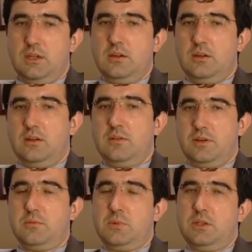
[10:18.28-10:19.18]
if
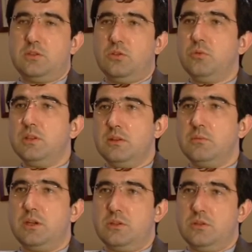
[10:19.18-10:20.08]
I manage to win the
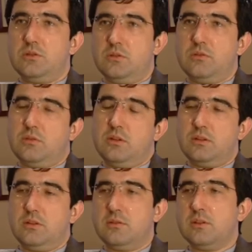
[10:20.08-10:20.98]
match. Okay,
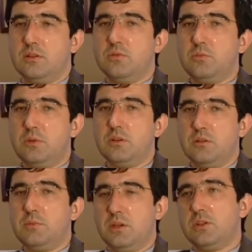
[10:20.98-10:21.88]
that would be a
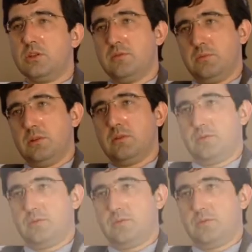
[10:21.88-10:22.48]
big achievement.